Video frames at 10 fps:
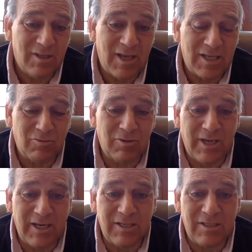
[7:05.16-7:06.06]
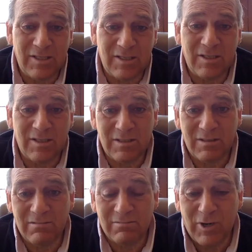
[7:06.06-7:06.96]
that's related to the
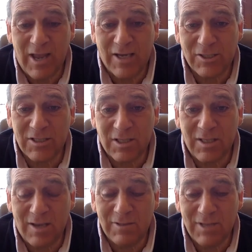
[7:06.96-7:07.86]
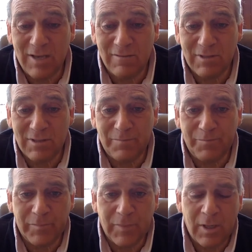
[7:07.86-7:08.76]
reactions to loud sounds.
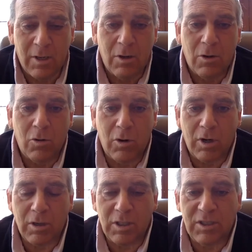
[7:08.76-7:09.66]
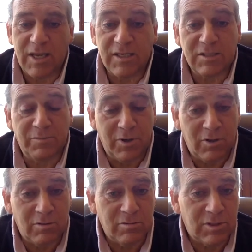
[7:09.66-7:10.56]
Or let us
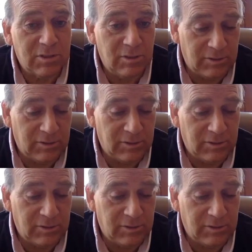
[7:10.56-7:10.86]
suppose